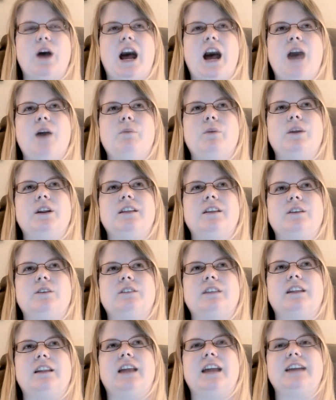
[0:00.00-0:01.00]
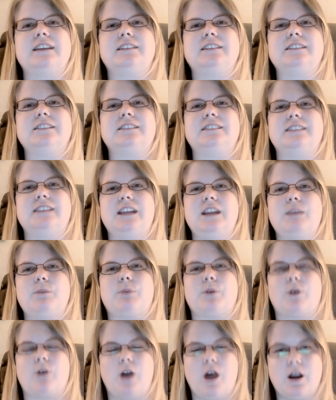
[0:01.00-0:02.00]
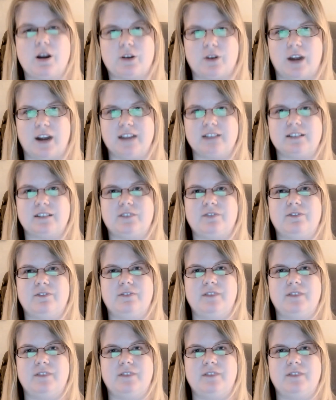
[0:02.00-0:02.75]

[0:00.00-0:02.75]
I'm one of those that likes to see progress,